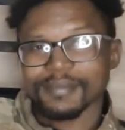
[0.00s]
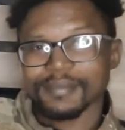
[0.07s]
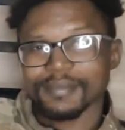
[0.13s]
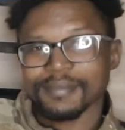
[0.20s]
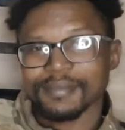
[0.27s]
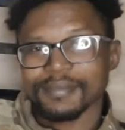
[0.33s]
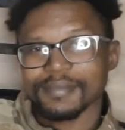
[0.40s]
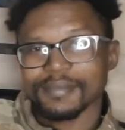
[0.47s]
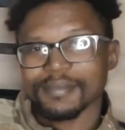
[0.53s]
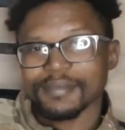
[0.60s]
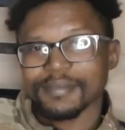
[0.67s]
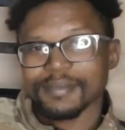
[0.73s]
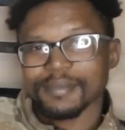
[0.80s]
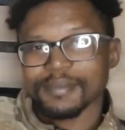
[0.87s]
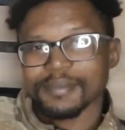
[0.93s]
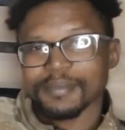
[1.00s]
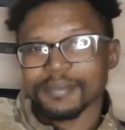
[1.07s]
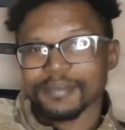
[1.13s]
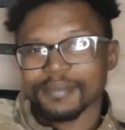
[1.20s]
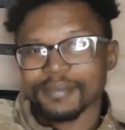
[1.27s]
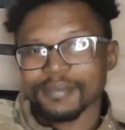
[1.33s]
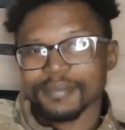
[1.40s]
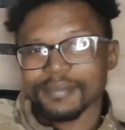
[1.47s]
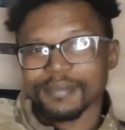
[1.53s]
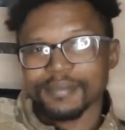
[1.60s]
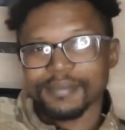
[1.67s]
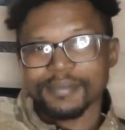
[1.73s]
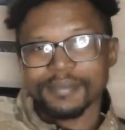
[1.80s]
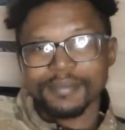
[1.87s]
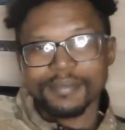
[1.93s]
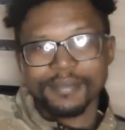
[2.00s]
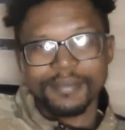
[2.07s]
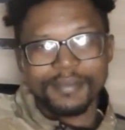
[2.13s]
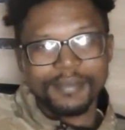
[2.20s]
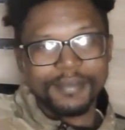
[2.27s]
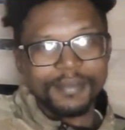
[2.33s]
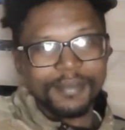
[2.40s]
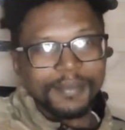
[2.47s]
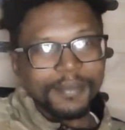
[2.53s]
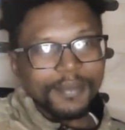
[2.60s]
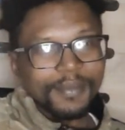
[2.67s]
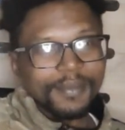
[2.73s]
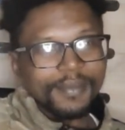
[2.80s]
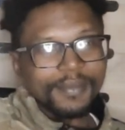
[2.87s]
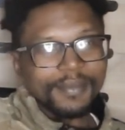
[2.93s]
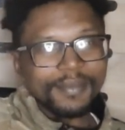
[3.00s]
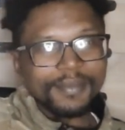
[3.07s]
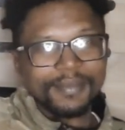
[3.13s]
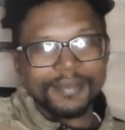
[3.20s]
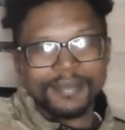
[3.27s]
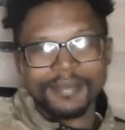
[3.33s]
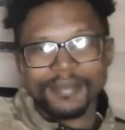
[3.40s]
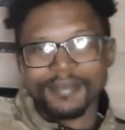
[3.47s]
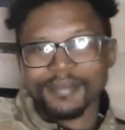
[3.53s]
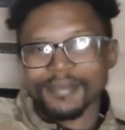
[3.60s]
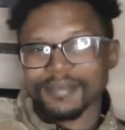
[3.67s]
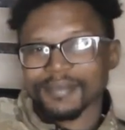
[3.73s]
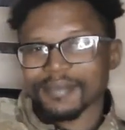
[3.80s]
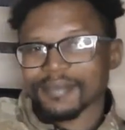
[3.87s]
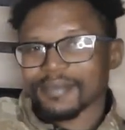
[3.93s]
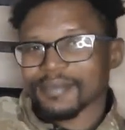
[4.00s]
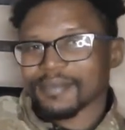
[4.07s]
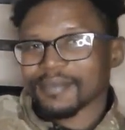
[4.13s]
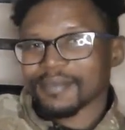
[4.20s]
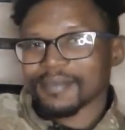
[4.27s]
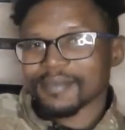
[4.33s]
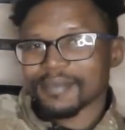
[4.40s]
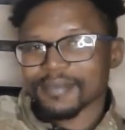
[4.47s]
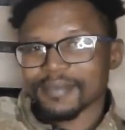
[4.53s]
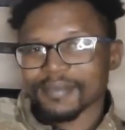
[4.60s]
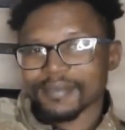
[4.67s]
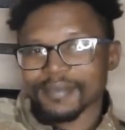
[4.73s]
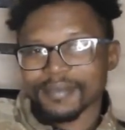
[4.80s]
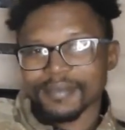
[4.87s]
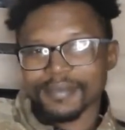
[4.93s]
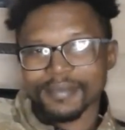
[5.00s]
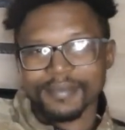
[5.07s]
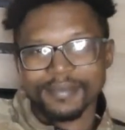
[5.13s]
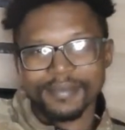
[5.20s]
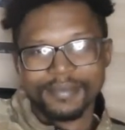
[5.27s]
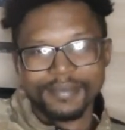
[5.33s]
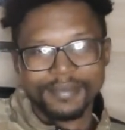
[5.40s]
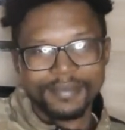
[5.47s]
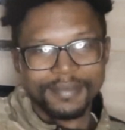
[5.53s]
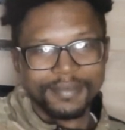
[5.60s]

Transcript: (silent)